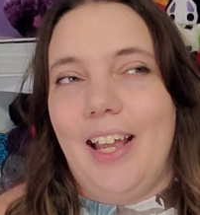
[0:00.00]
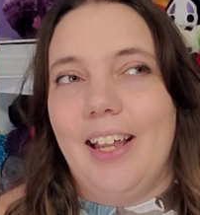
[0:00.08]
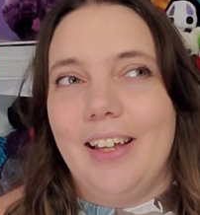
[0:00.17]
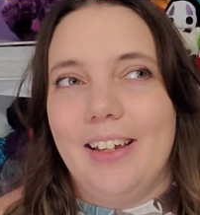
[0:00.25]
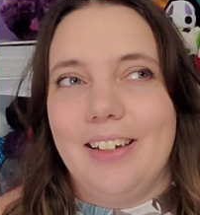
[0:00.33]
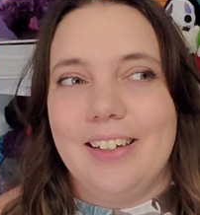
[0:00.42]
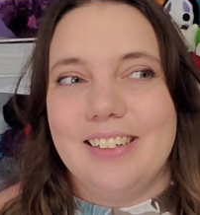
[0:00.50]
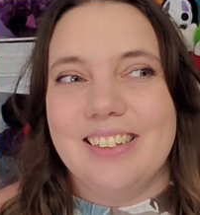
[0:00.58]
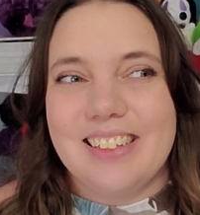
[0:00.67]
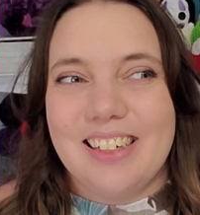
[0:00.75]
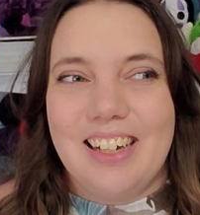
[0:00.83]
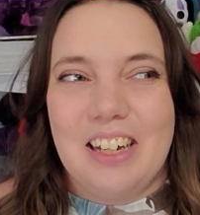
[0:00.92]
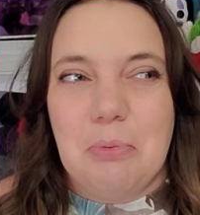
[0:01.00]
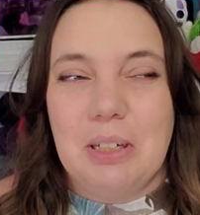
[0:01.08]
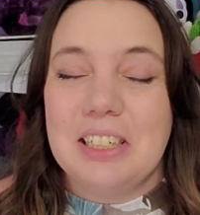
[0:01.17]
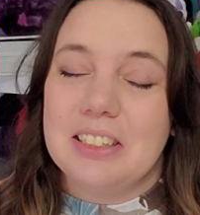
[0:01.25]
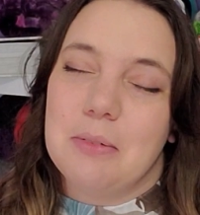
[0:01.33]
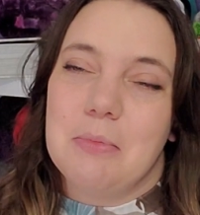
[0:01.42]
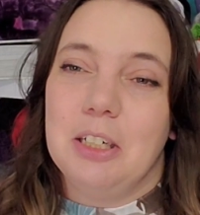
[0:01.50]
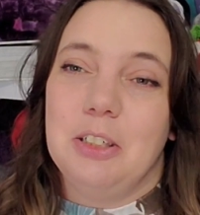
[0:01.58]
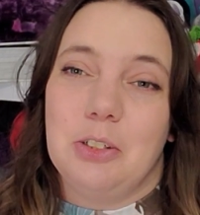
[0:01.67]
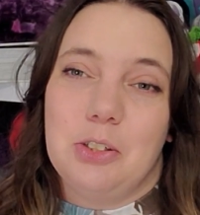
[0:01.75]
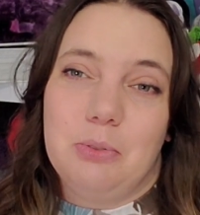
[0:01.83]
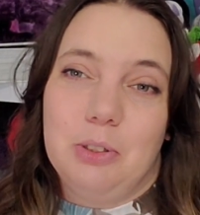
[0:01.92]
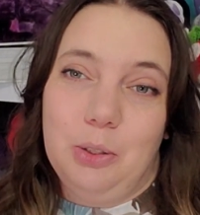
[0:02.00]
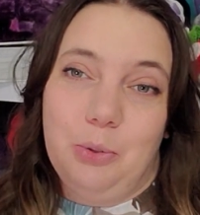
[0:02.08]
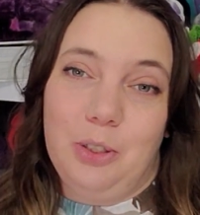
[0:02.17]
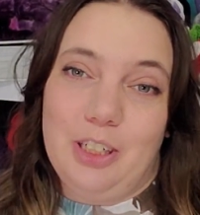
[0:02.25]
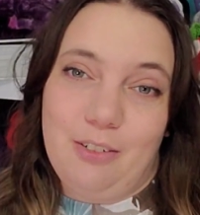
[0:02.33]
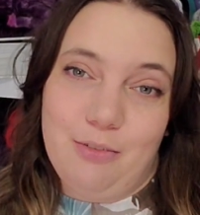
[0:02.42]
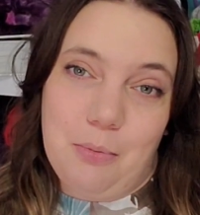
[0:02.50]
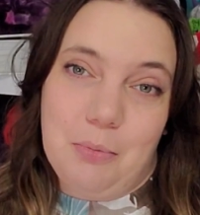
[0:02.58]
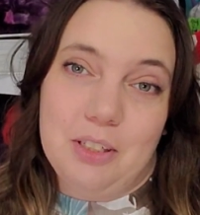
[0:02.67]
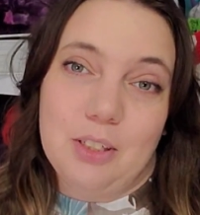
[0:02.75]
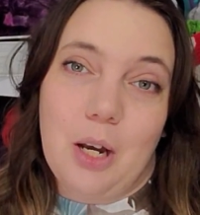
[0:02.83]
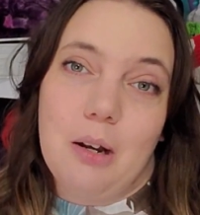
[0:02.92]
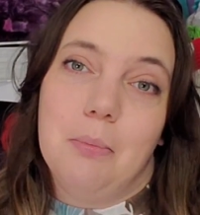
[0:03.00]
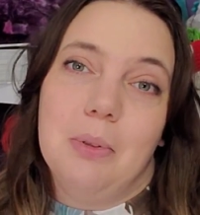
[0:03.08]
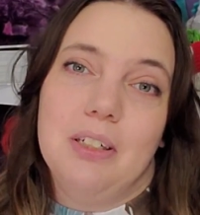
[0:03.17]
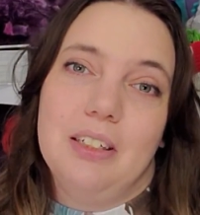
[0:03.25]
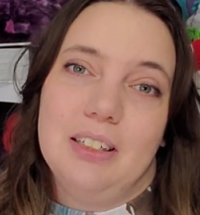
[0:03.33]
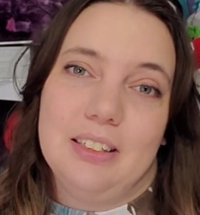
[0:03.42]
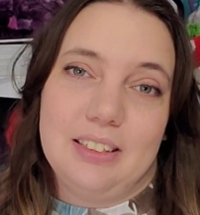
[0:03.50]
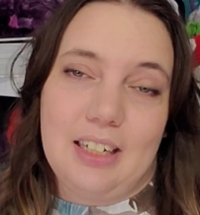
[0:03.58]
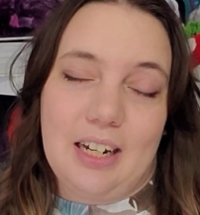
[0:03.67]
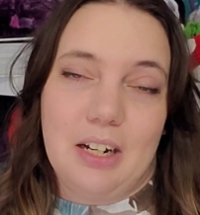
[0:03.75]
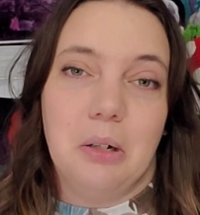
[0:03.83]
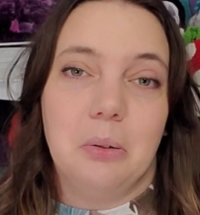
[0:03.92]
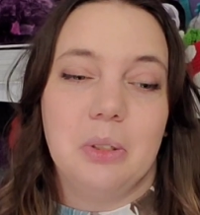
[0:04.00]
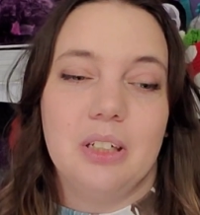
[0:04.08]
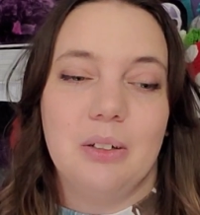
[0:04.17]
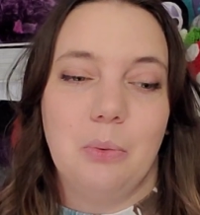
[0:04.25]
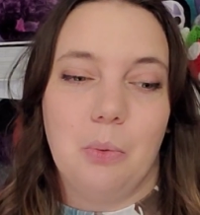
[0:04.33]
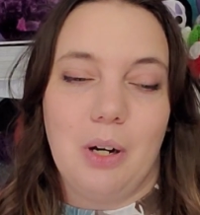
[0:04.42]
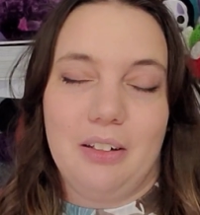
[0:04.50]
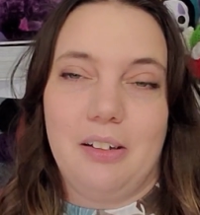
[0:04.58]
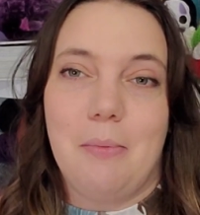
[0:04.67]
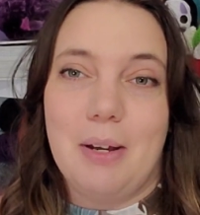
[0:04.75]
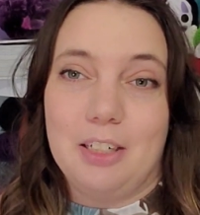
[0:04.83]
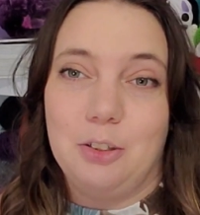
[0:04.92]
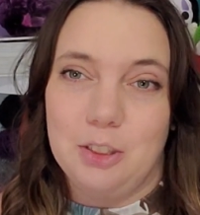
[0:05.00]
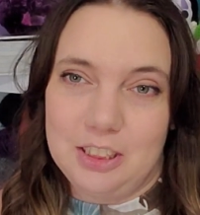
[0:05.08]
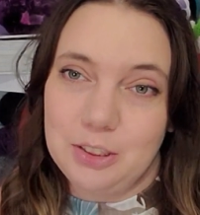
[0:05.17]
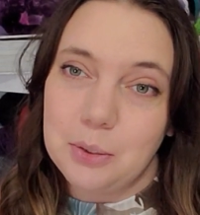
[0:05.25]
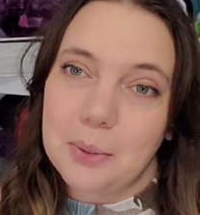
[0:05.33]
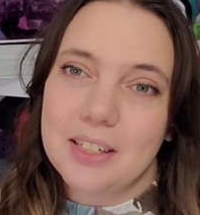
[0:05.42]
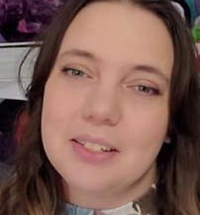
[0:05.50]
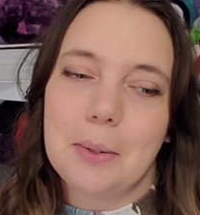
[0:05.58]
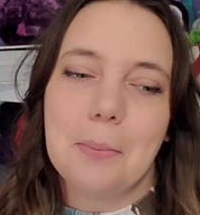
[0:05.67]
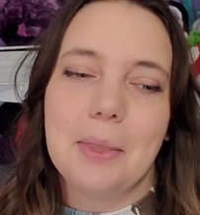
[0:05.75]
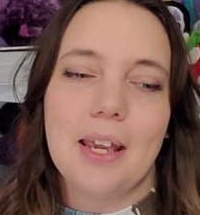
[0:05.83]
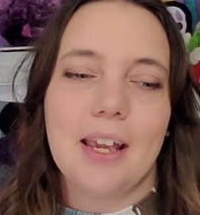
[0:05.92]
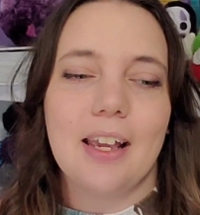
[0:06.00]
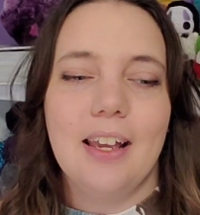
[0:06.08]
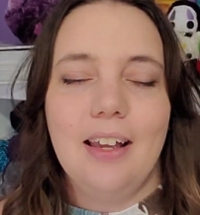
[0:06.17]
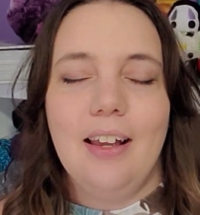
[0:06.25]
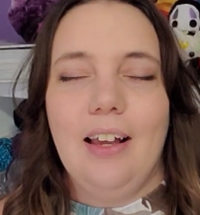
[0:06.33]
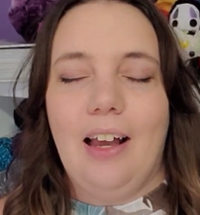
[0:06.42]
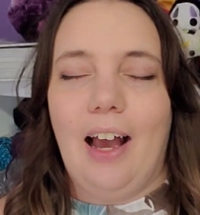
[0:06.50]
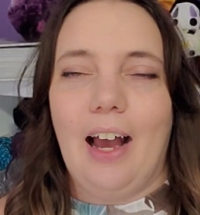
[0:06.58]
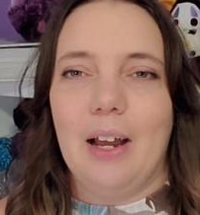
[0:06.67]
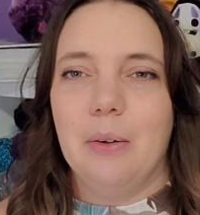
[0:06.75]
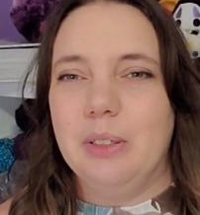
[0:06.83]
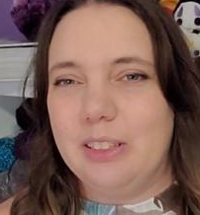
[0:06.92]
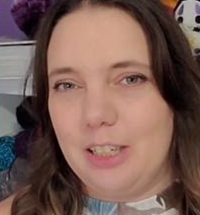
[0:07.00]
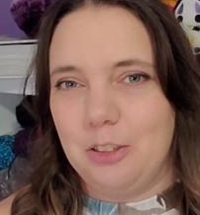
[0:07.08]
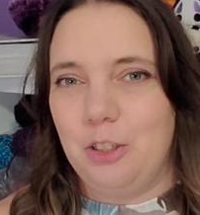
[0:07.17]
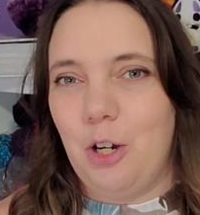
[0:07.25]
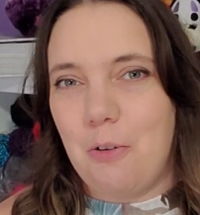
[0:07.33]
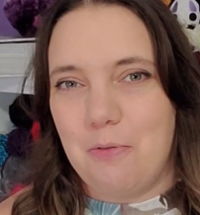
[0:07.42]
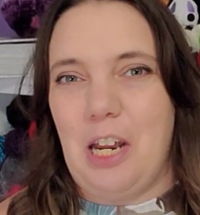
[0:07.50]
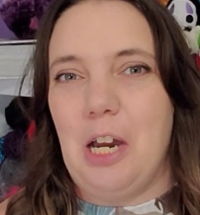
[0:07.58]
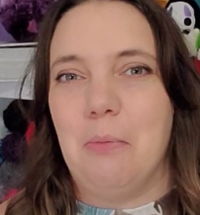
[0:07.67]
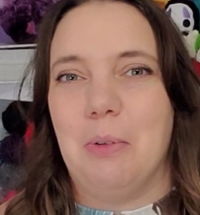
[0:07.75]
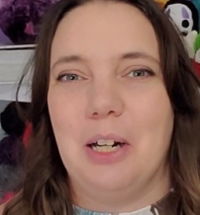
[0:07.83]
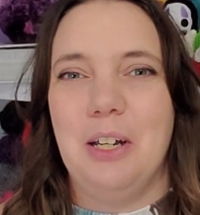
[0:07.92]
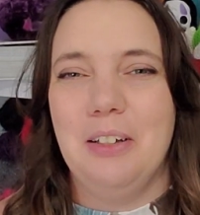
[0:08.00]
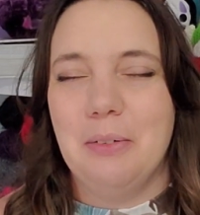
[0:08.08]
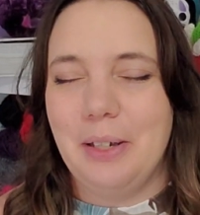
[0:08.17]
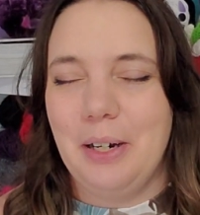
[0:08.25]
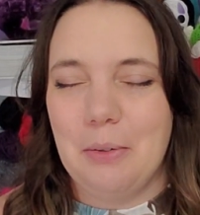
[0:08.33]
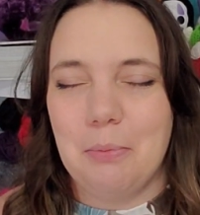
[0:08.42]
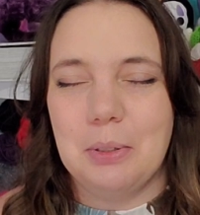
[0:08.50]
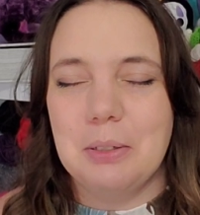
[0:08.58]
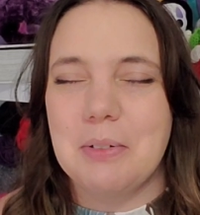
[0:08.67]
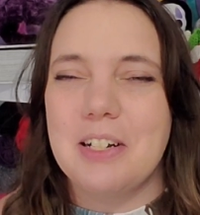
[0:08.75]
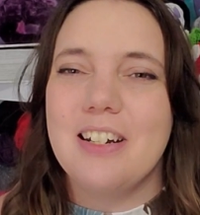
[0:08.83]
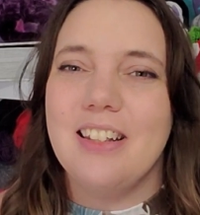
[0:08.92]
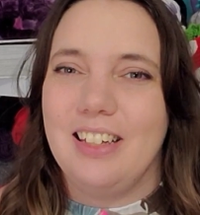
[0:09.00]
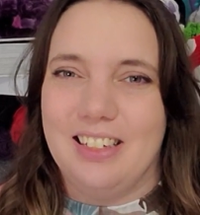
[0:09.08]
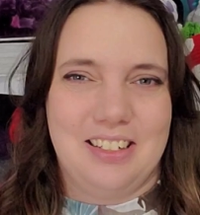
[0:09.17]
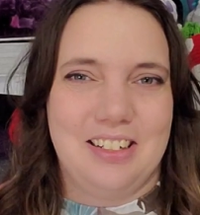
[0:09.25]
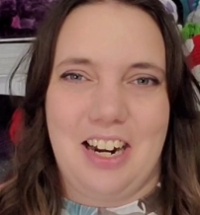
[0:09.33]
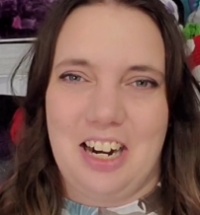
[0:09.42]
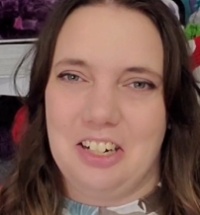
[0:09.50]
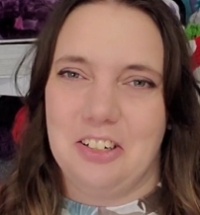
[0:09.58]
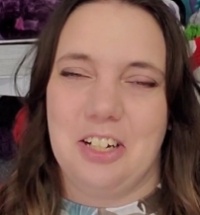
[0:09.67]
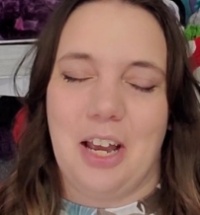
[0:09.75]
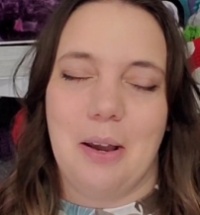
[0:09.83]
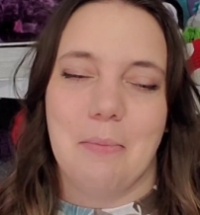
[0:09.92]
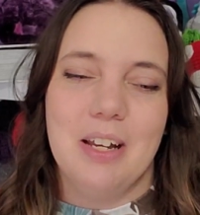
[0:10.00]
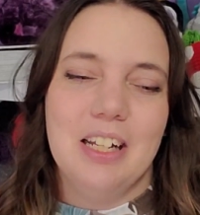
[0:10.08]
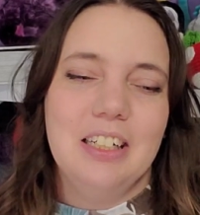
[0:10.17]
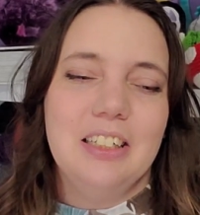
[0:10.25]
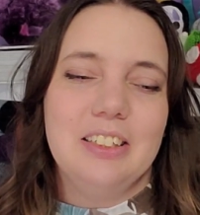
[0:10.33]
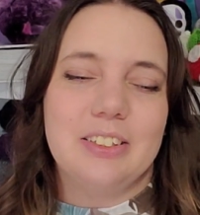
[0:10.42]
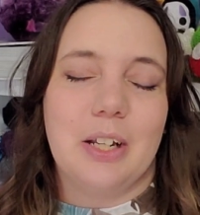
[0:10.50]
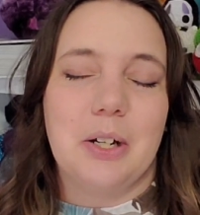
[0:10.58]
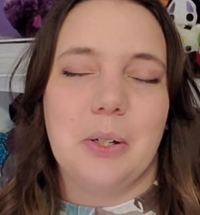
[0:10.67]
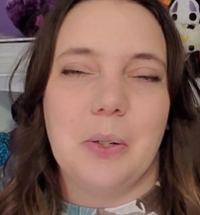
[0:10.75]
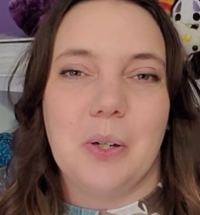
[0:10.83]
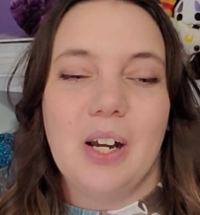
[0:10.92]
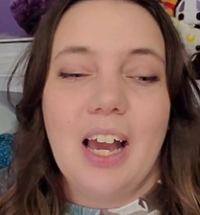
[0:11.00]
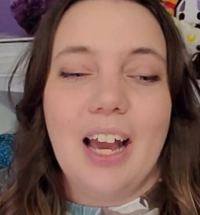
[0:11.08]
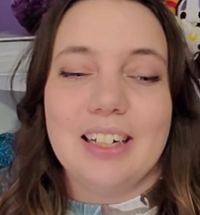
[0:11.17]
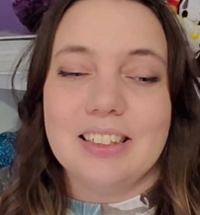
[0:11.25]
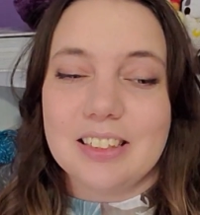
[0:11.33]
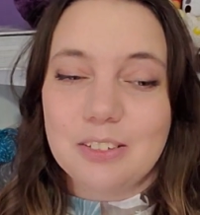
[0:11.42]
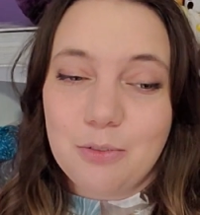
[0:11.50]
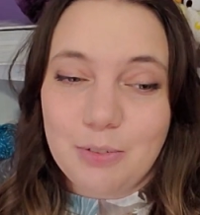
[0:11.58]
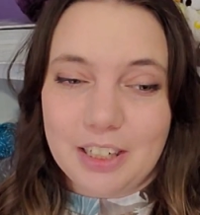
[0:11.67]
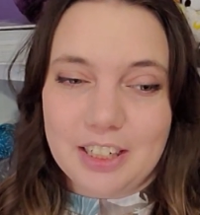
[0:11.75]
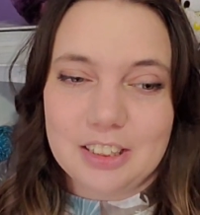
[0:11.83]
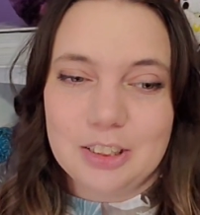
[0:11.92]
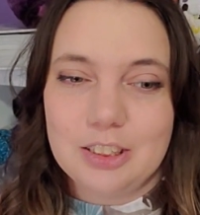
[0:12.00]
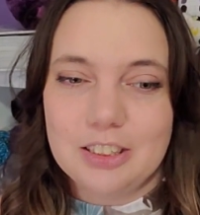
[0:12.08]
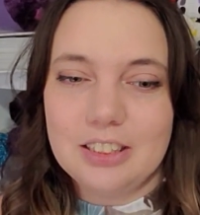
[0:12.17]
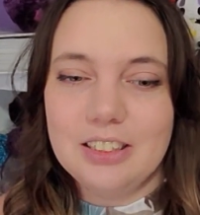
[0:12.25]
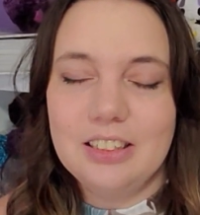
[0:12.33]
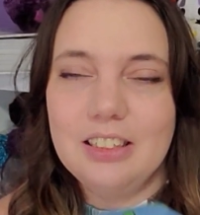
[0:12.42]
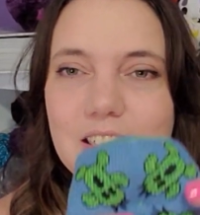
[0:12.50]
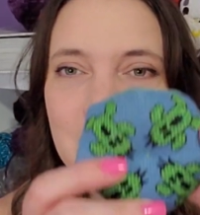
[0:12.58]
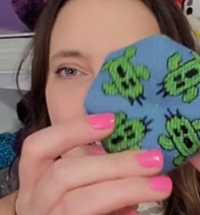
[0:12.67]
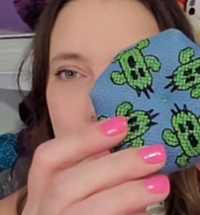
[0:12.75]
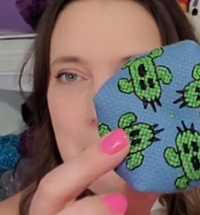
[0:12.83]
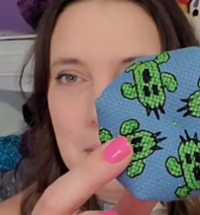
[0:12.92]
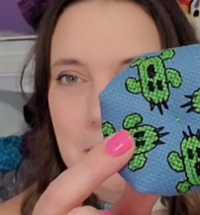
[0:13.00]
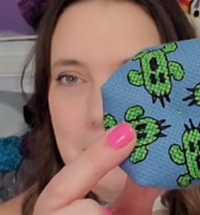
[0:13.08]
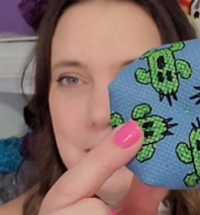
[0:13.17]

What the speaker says: and because I'm not used to recording from the top down while I'm actually doing something, I was actually off camera like pretty much the entire time. So I did finish my